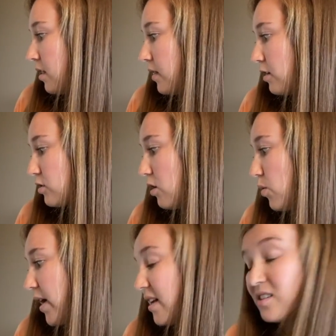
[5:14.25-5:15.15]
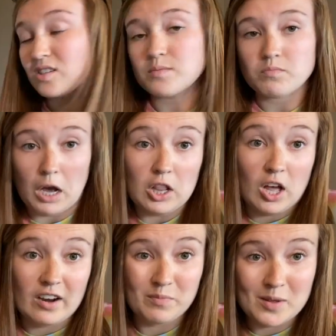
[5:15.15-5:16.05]
There's always a
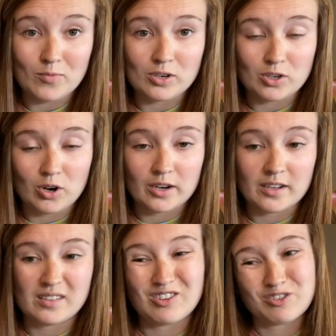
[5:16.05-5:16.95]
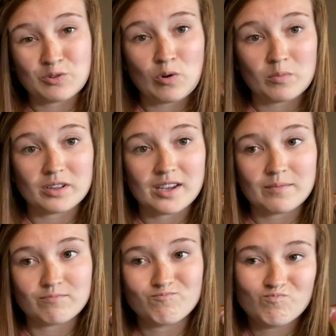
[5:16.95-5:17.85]
lot of people in Target, and there's
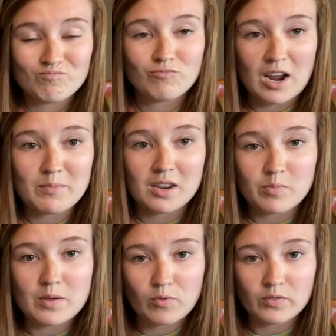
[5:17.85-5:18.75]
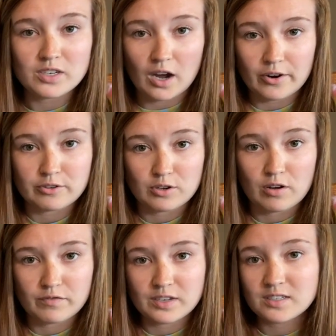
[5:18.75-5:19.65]
normally right many people in the doctor's
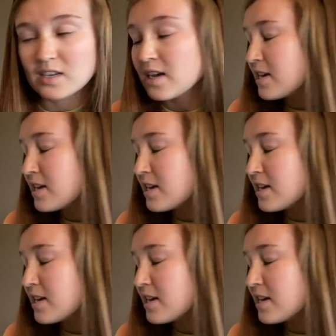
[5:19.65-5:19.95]
office.